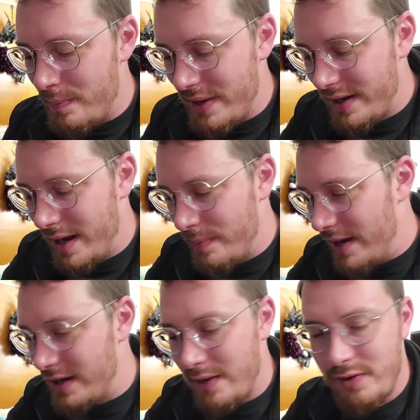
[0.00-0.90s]
pick it up
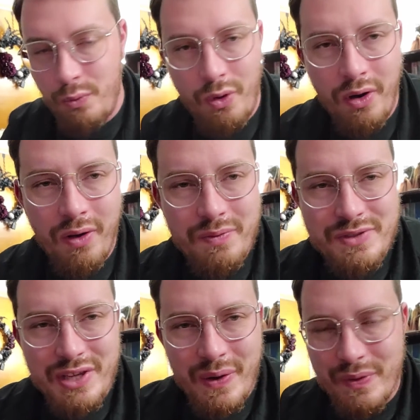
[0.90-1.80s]
and give it a whirl.
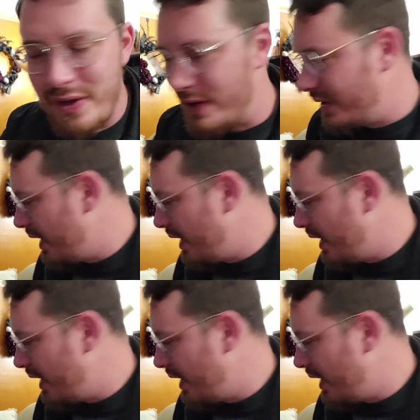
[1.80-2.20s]
So there you